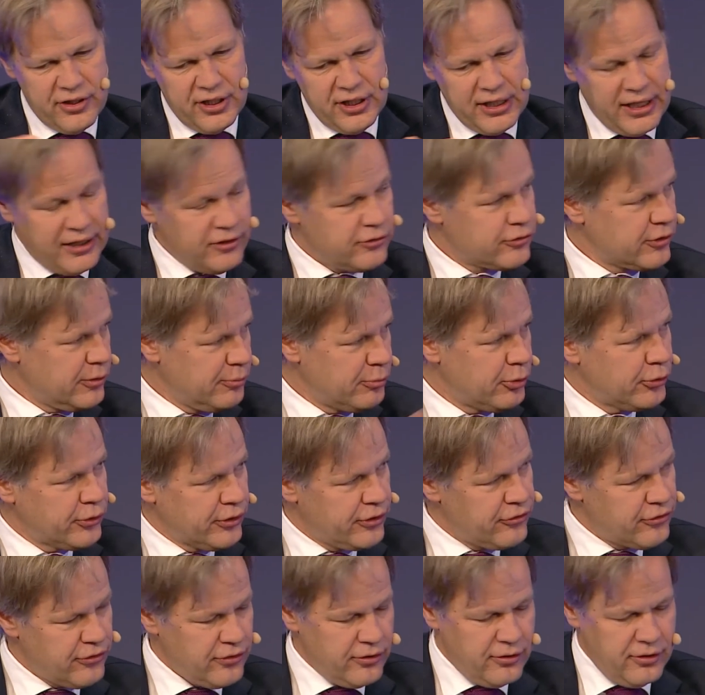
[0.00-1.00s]
the entry
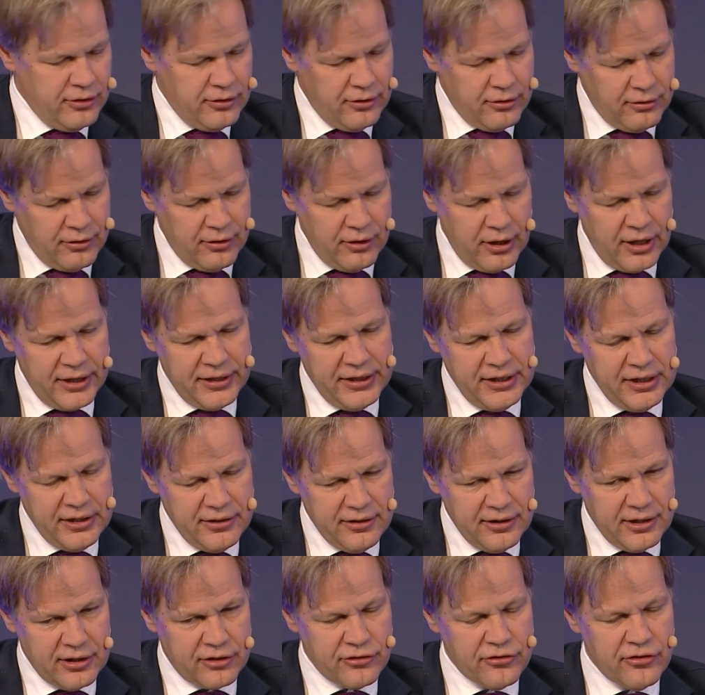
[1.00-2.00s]
points, i.e.
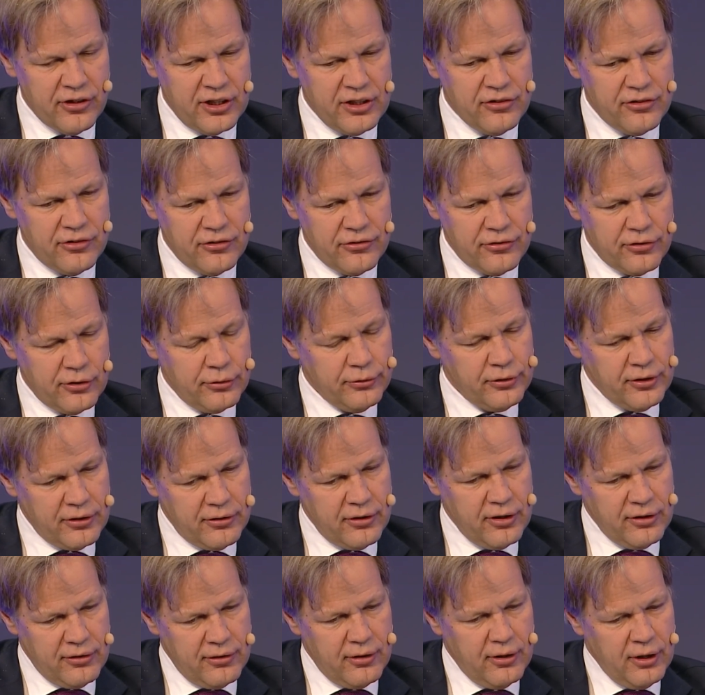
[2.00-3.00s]
the exchanges. So
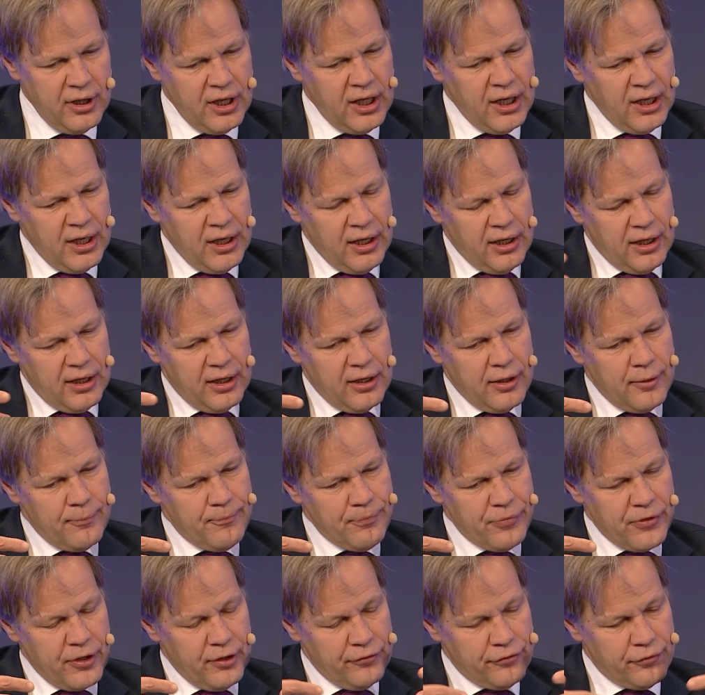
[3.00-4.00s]

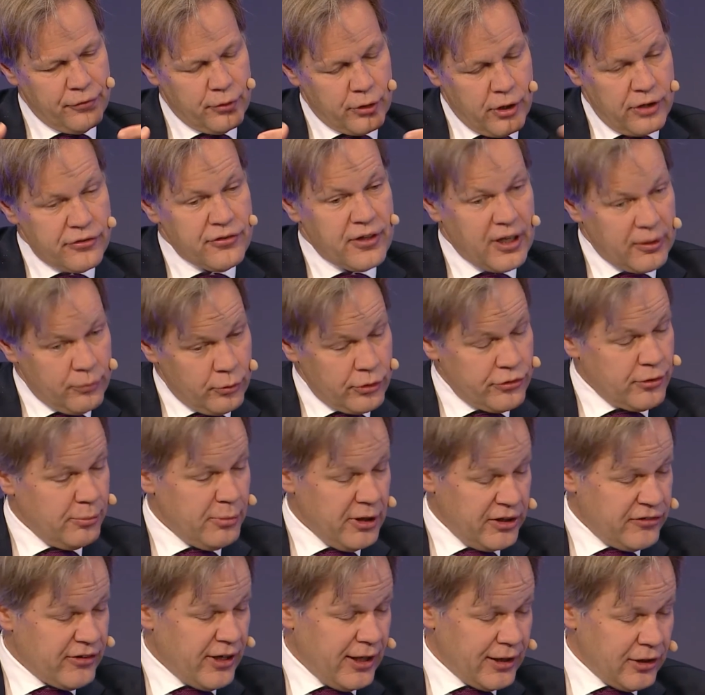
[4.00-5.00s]
for us, that was a
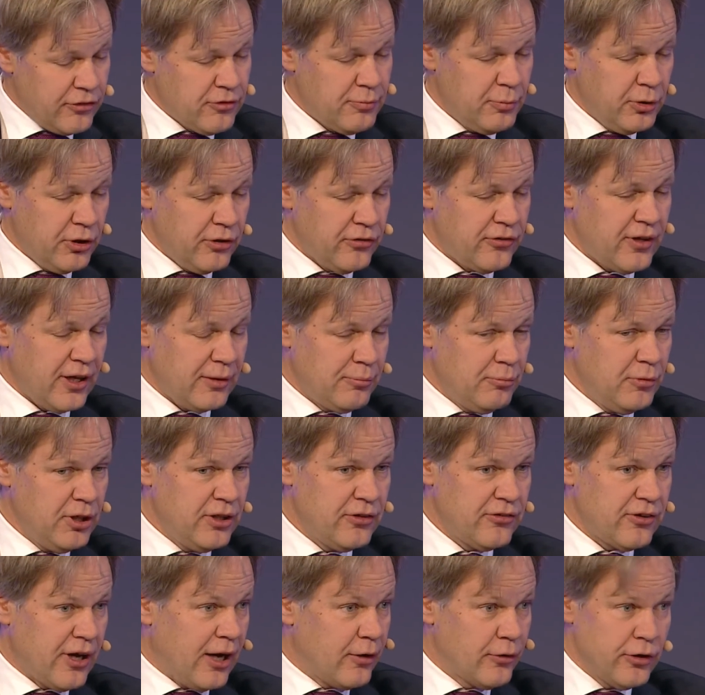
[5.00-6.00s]
big challenge because that
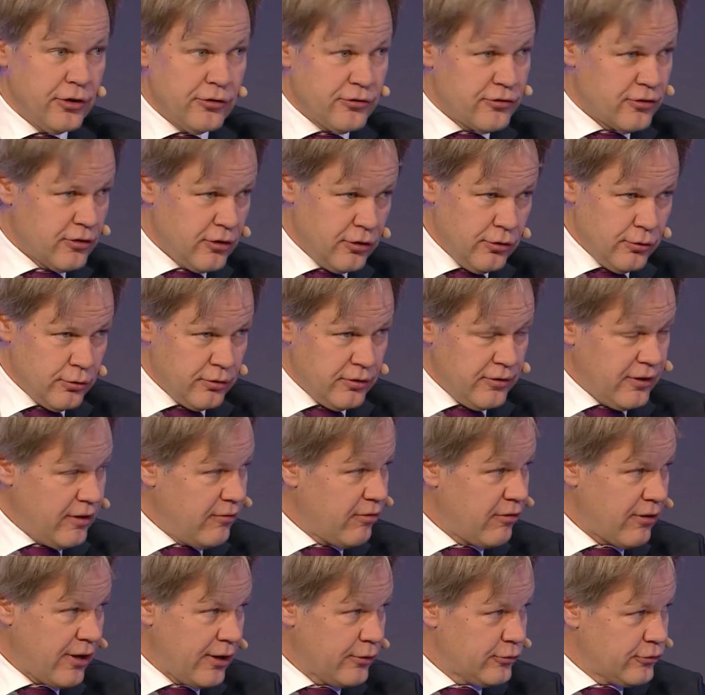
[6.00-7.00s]
means how do you secure
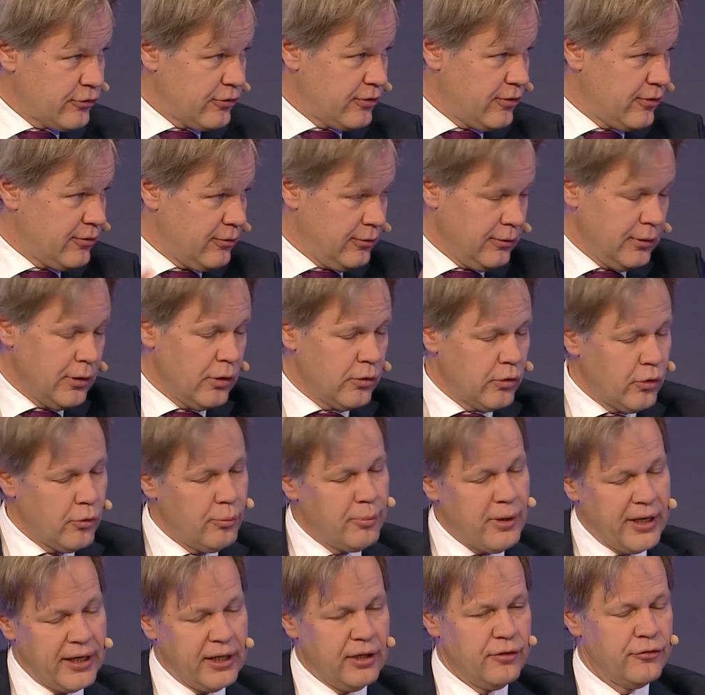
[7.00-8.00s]
10,000 local
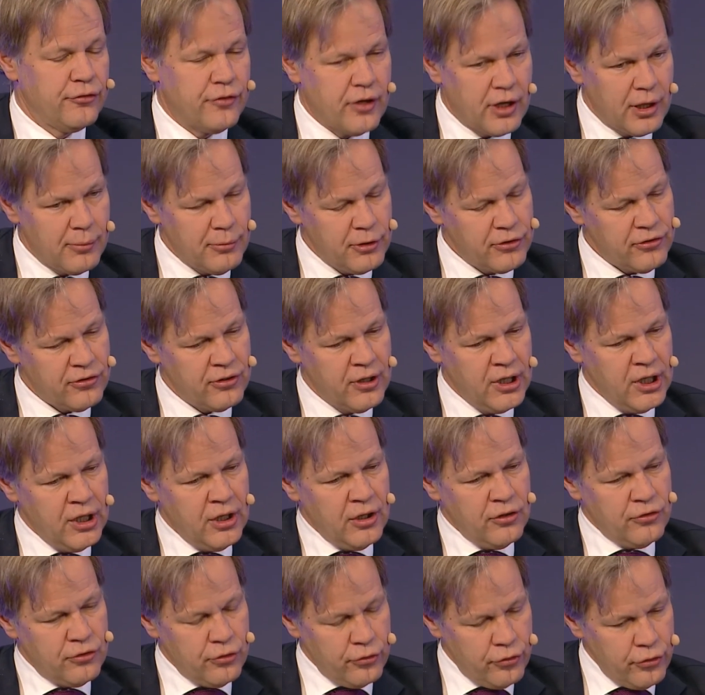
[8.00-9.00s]
bank environments?
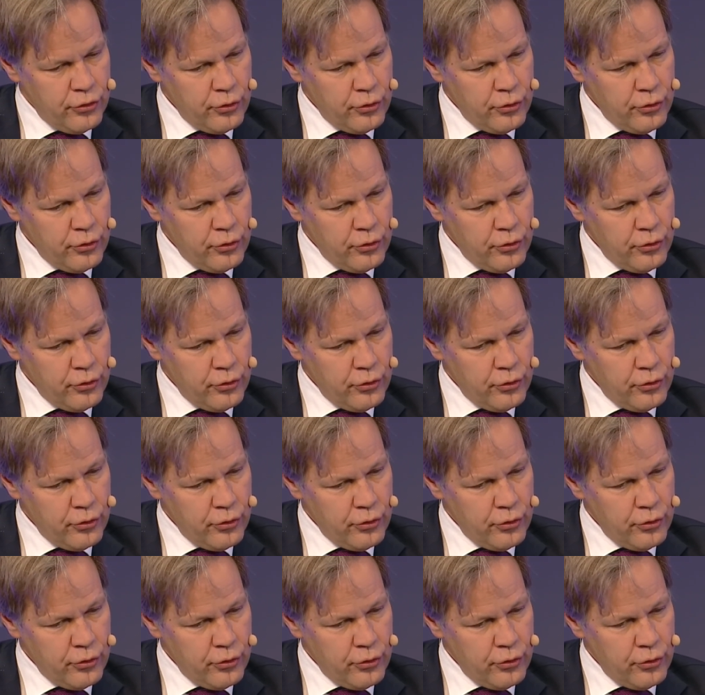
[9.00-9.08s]
To